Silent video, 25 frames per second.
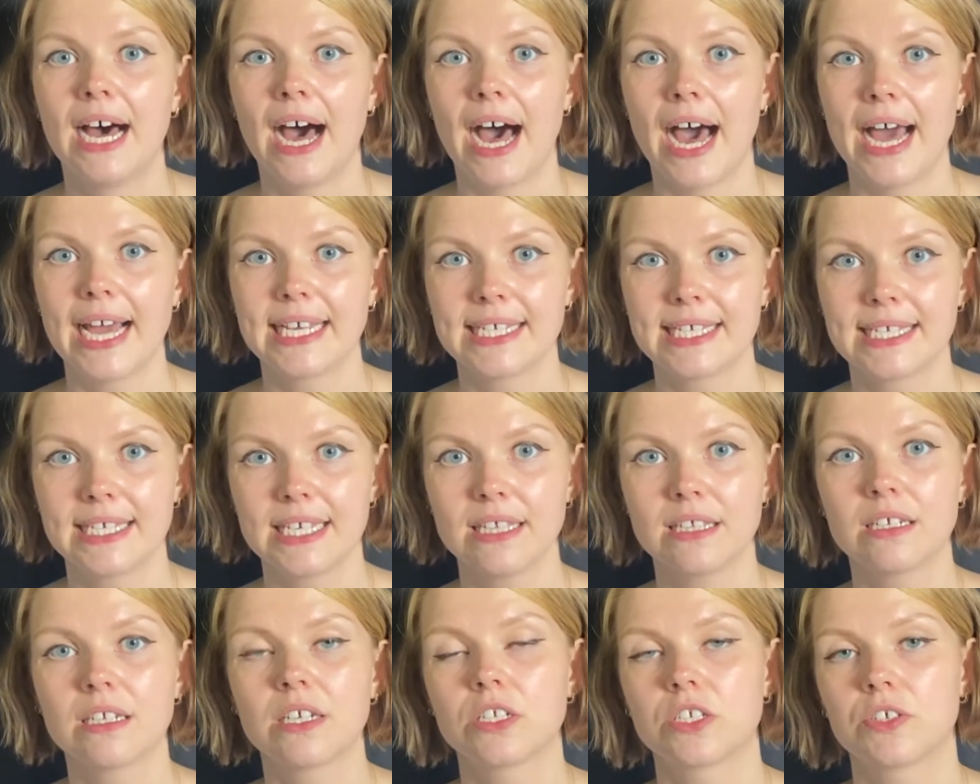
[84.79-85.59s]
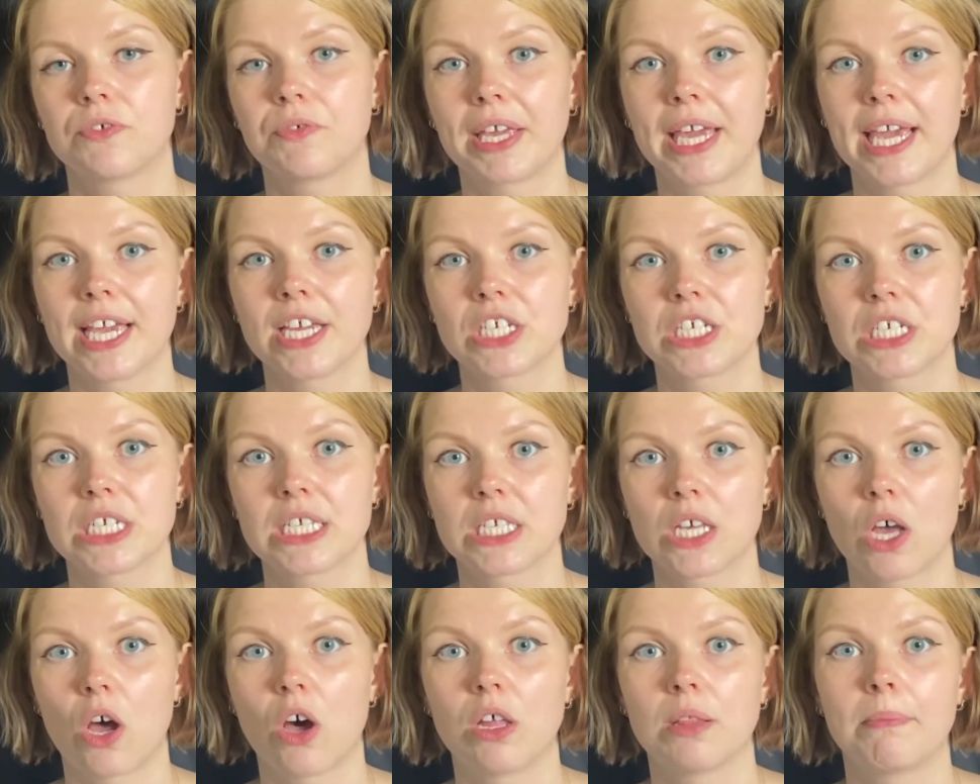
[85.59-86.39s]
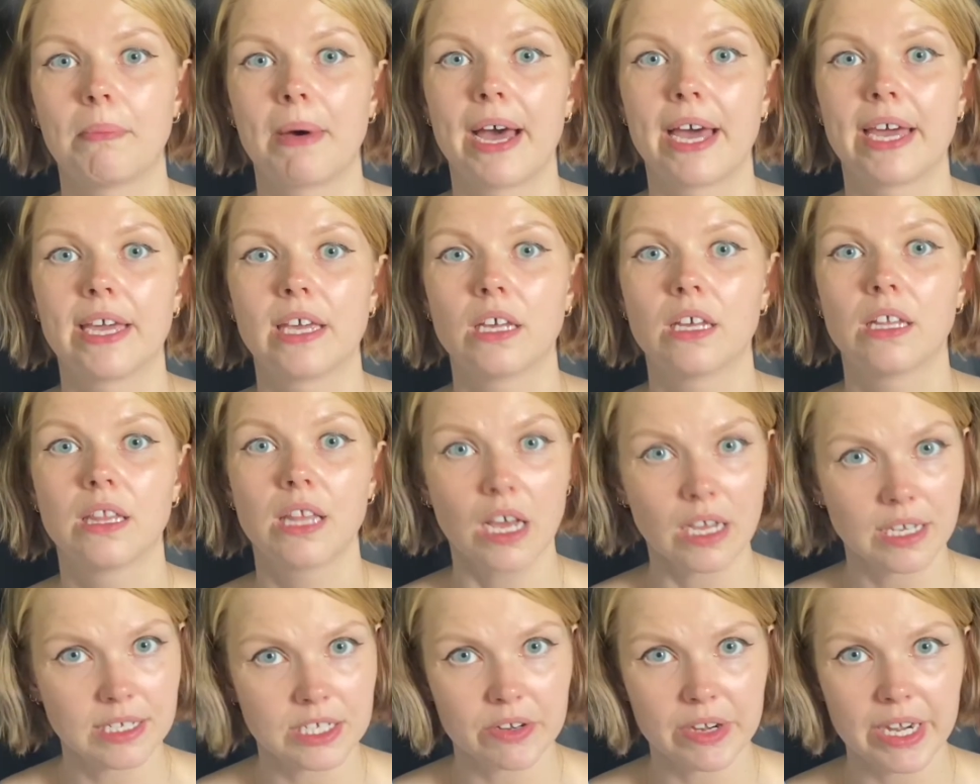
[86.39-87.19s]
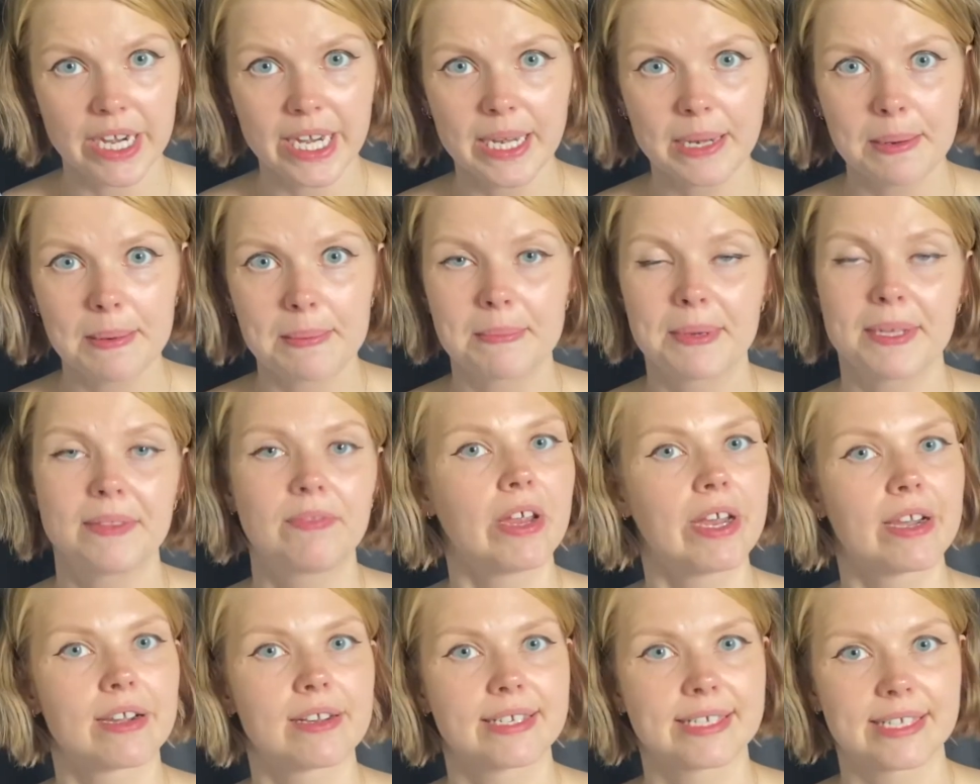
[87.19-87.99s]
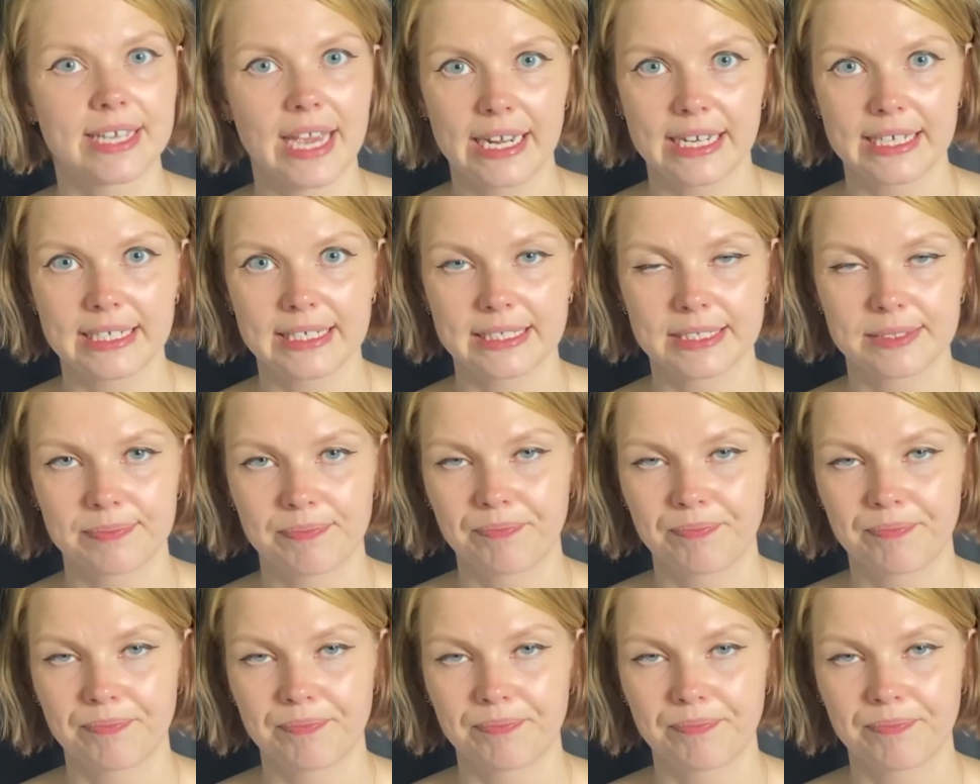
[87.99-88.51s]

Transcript: I see the notifications on my lock screen, but they are silent.